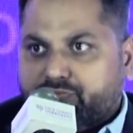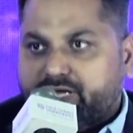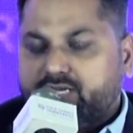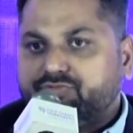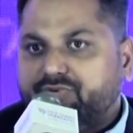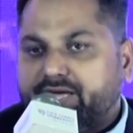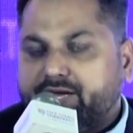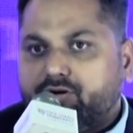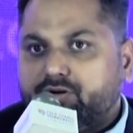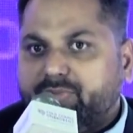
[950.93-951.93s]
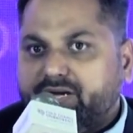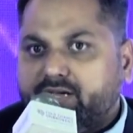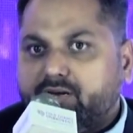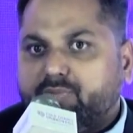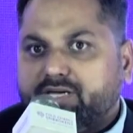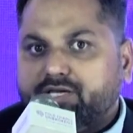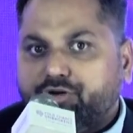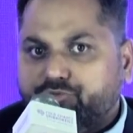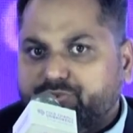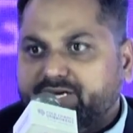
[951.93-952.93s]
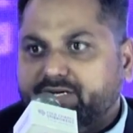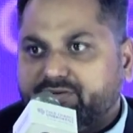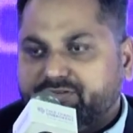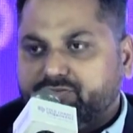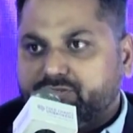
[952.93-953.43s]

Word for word: how are they managing dangerous goods by air,